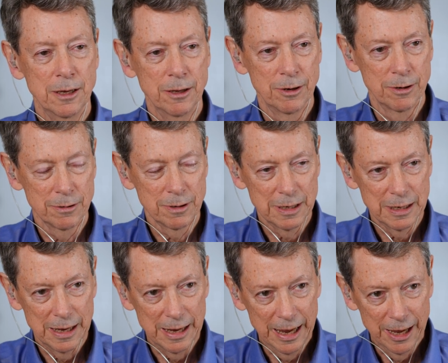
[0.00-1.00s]
You know,
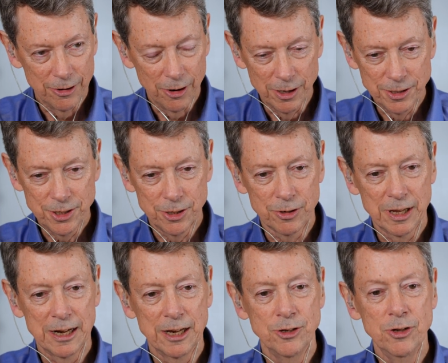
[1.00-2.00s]
and also,
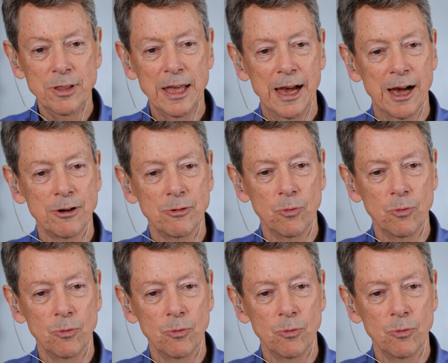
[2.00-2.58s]
can I do that